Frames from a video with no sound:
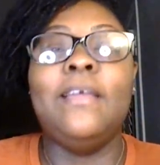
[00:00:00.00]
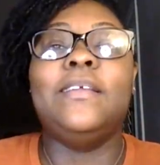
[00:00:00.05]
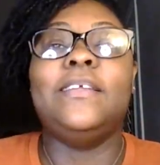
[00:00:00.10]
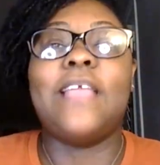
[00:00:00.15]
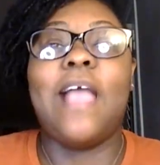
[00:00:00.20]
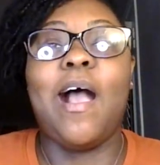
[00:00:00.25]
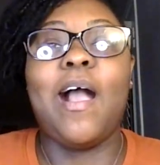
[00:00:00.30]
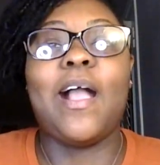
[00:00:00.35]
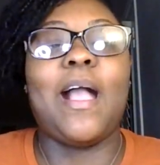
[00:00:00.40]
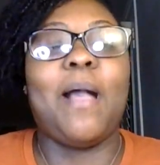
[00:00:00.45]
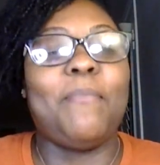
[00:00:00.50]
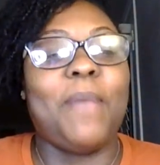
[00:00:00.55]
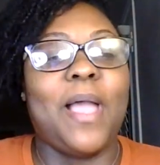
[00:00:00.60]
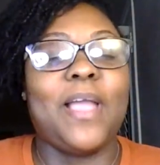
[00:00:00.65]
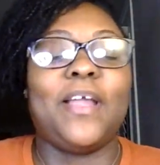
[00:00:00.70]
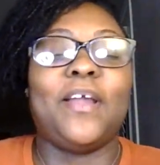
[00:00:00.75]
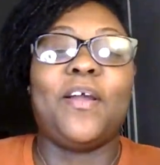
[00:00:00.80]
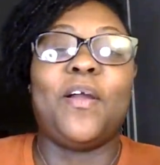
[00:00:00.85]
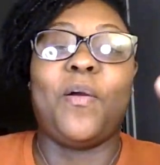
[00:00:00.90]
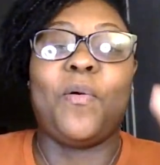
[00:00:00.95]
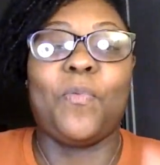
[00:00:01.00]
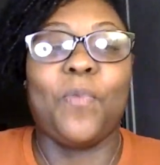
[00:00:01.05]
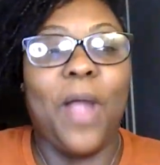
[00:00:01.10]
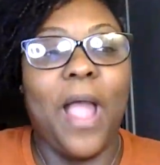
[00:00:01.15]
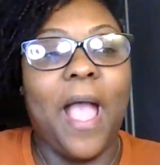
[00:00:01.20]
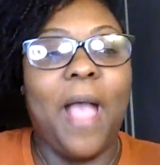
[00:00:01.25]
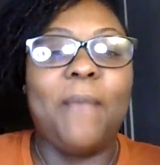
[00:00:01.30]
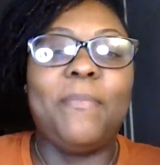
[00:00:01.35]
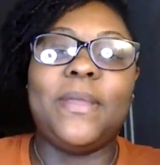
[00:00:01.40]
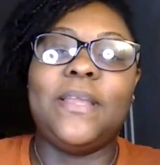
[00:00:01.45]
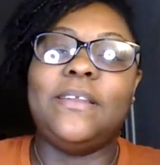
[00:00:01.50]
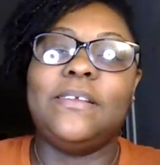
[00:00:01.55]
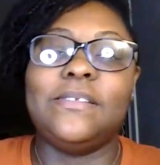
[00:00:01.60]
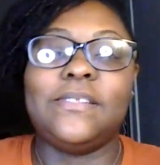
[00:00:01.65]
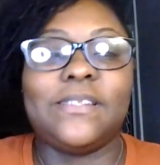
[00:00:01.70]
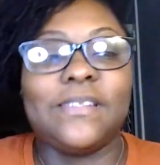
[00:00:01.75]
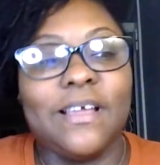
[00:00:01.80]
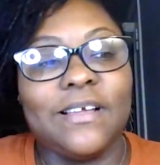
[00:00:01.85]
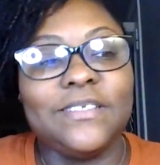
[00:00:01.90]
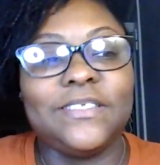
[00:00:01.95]
Y'all got my girl Robin and
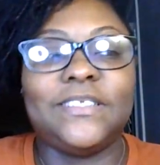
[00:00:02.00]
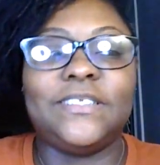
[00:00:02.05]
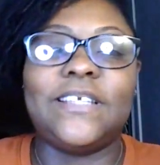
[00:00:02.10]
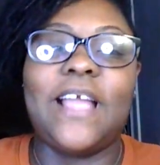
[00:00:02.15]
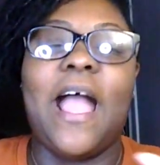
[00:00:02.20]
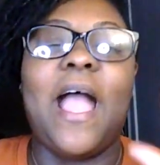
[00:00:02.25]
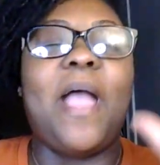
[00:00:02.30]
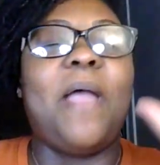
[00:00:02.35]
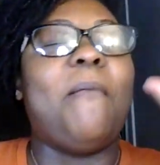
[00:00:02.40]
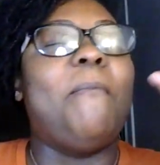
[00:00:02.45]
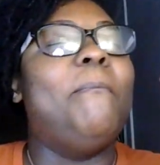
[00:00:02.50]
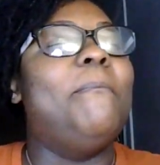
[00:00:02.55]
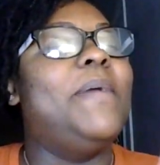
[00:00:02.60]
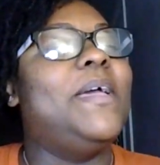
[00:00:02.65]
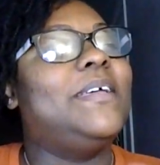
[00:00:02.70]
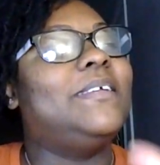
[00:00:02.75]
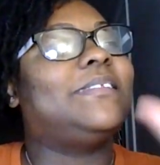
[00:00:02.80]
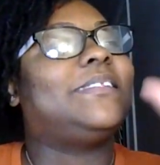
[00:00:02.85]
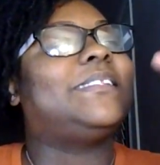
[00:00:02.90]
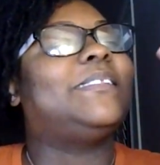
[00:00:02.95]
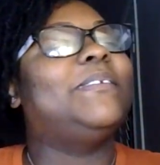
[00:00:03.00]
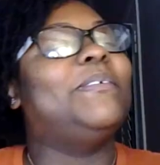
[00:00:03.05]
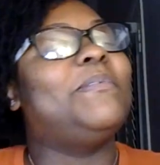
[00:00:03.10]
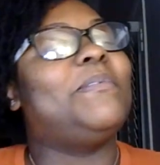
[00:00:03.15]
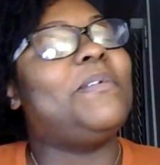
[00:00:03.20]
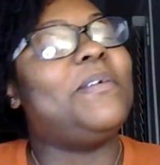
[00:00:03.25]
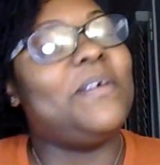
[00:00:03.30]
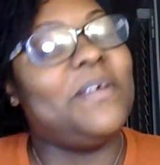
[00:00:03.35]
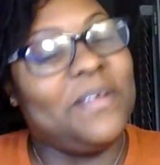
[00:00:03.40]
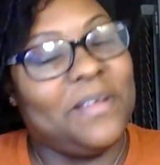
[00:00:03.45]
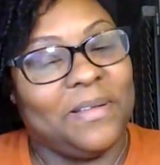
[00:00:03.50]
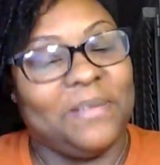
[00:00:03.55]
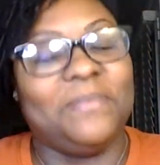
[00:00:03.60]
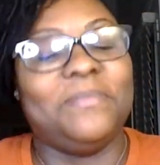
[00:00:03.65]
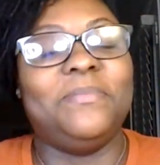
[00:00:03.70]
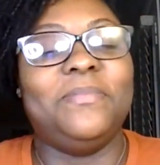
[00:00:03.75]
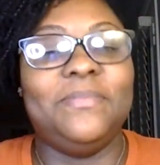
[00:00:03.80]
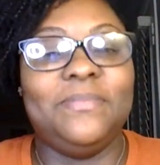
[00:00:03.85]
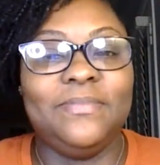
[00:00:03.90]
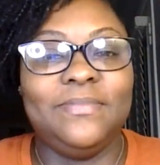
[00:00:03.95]
Sunshine messed
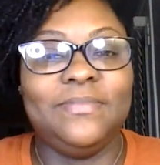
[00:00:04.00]
up.